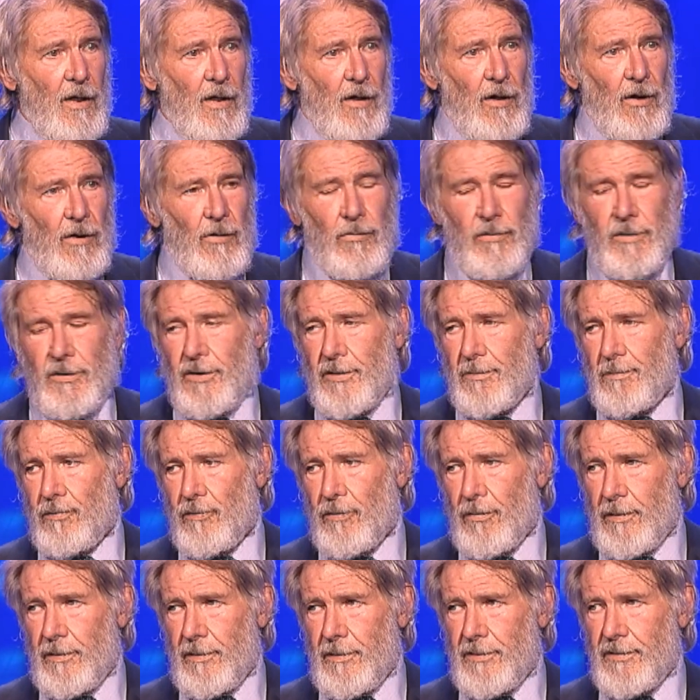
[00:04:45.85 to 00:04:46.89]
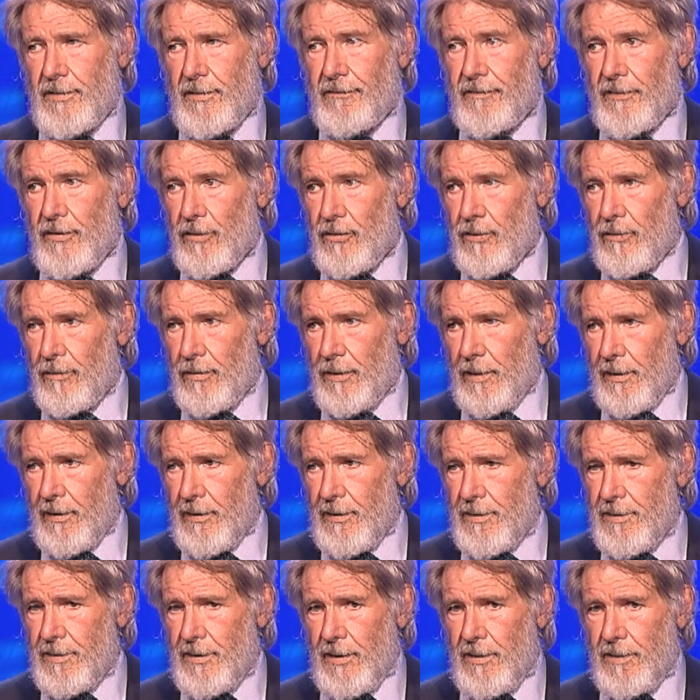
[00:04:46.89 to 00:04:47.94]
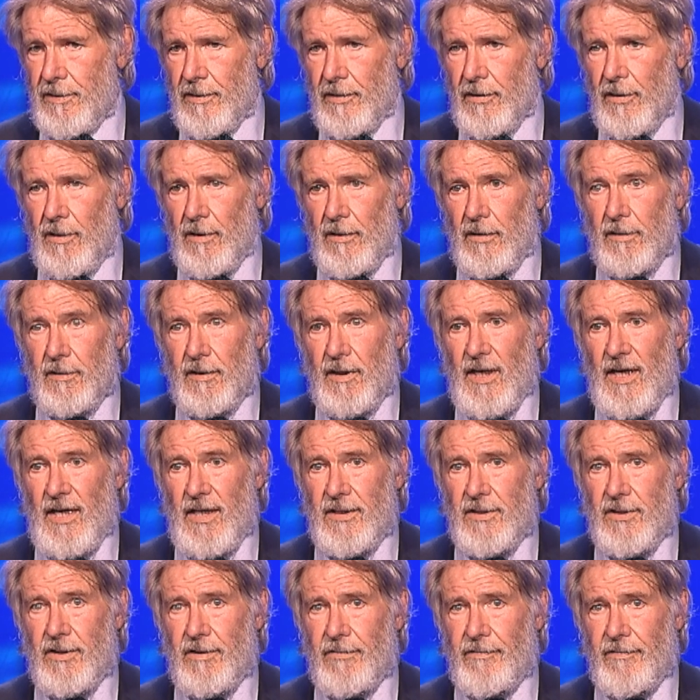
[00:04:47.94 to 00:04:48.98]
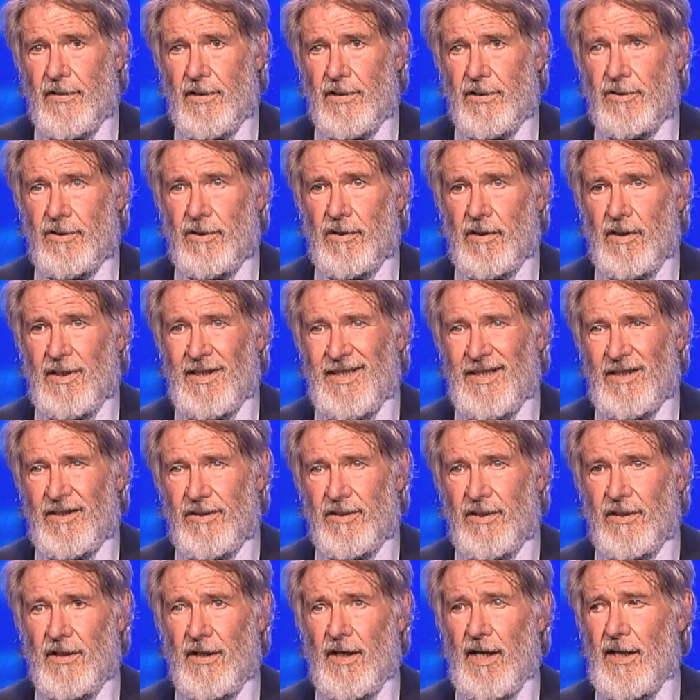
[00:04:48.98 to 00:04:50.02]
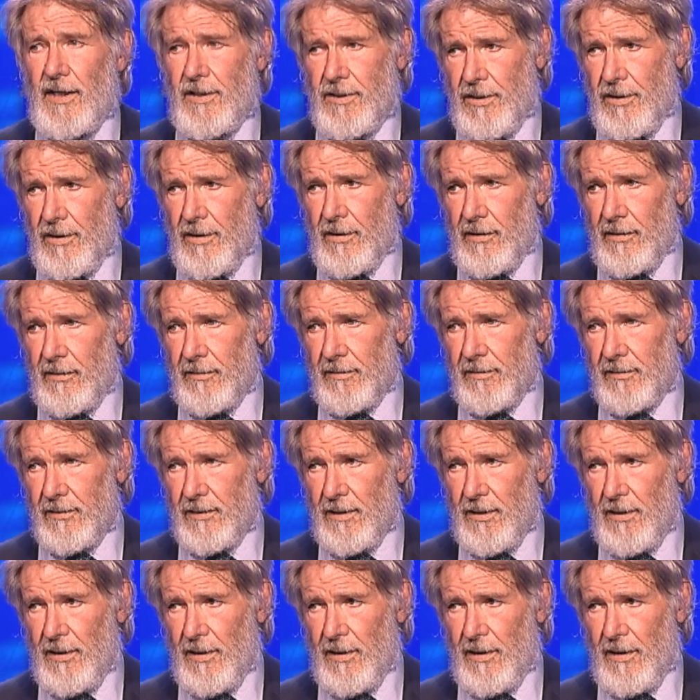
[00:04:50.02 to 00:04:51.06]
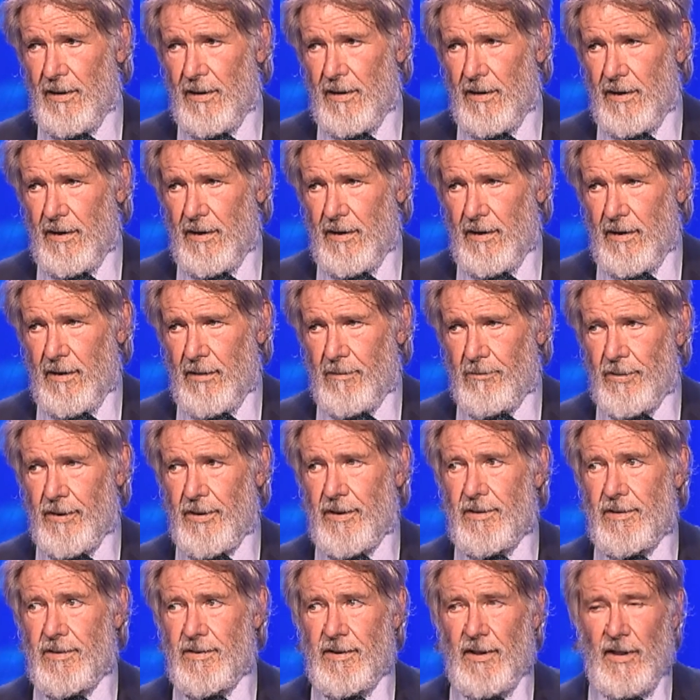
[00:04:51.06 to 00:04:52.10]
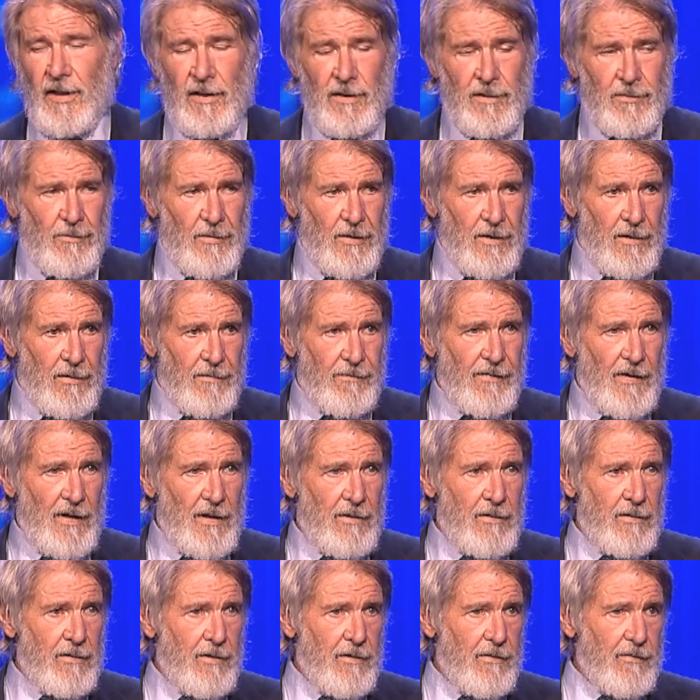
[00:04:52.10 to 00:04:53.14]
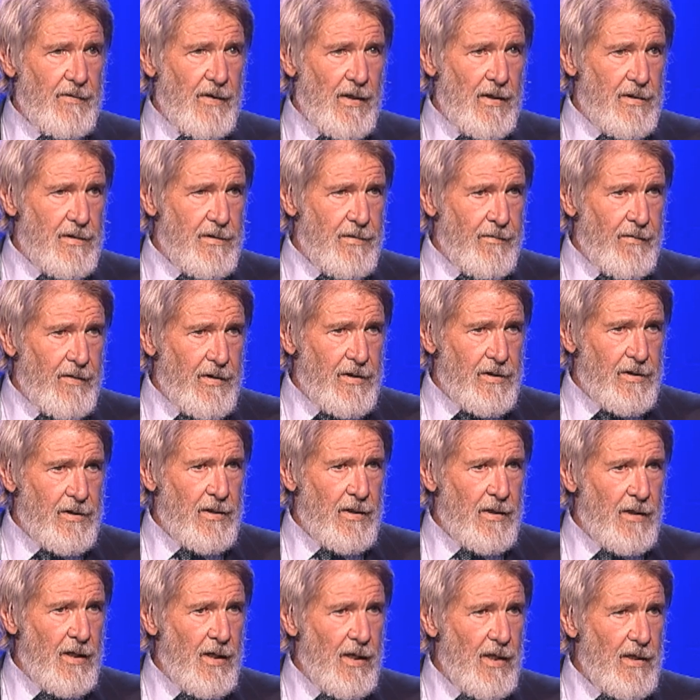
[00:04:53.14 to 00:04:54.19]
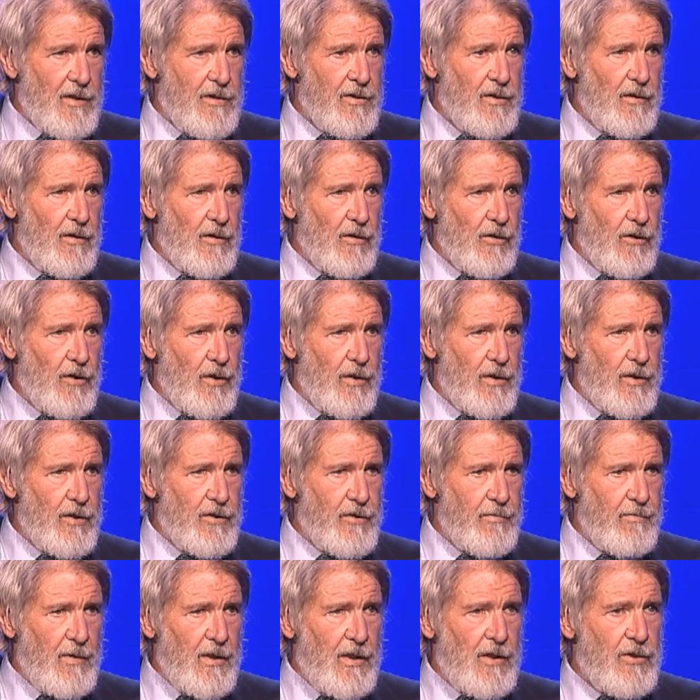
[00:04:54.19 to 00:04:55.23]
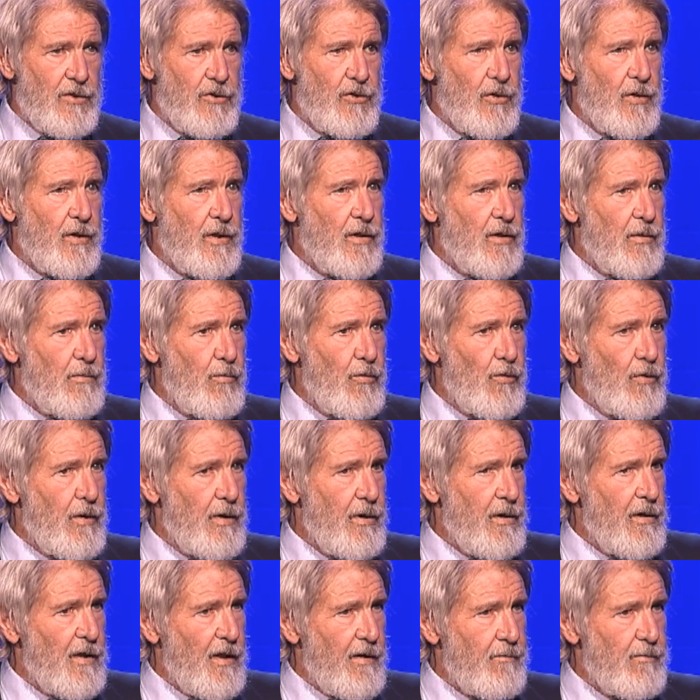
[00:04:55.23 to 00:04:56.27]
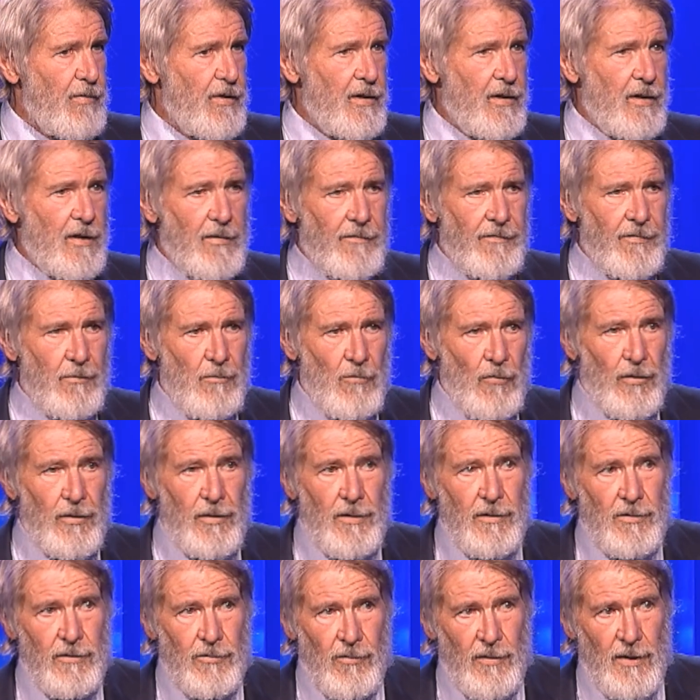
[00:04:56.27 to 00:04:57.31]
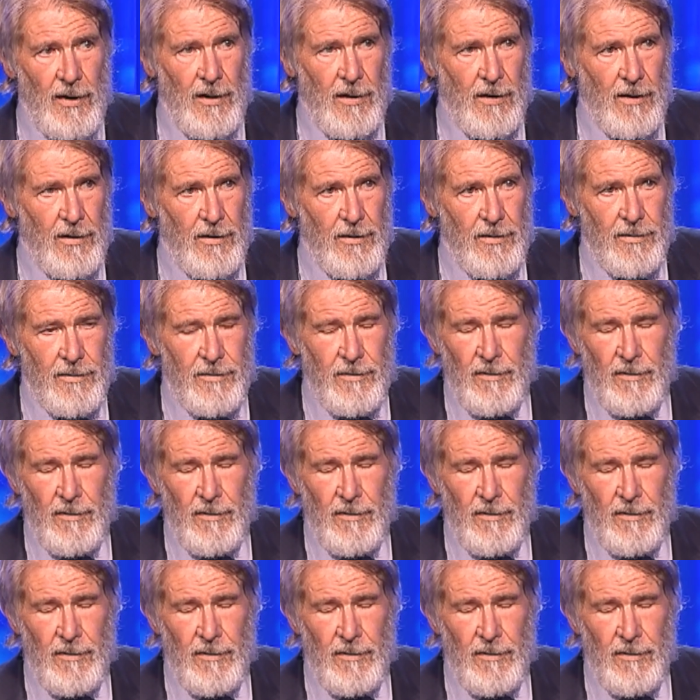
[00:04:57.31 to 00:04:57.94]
who were supporters of a new organization called Conservation International. Peter Seligman, the founder of Conservation International, encouraged me to join the board, and I've been there for more than 20 years.